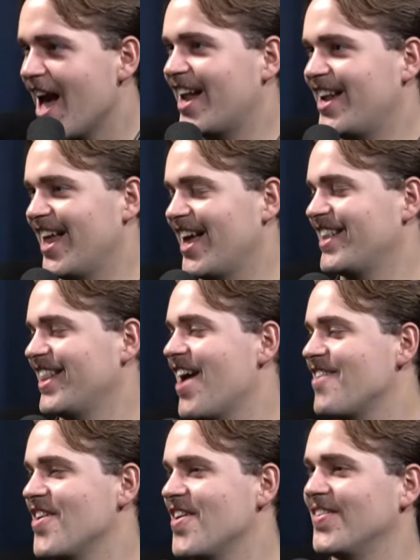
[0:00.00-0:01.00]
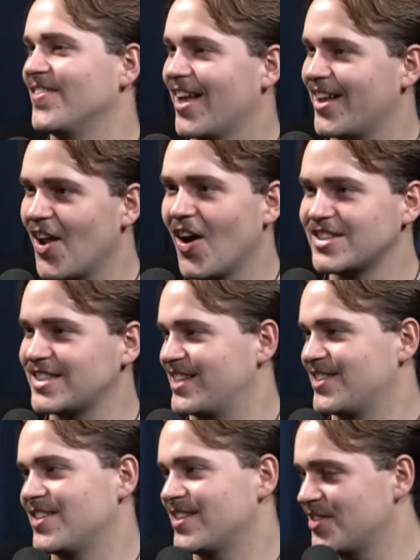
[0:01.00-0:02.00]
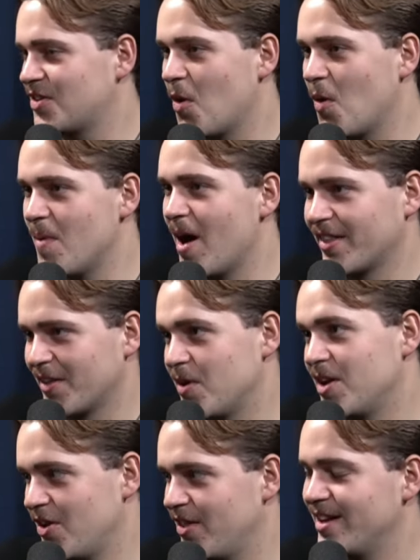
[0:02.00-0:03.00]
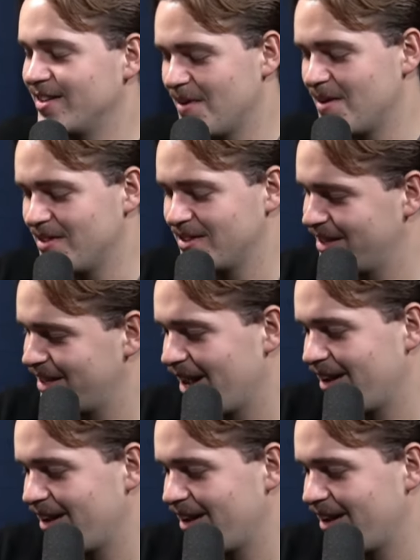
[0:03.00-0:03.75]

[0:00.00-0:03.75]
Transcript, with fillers: And like everyone like lost it because obviously it was a callback that we knew that his yeah, yeah, dead.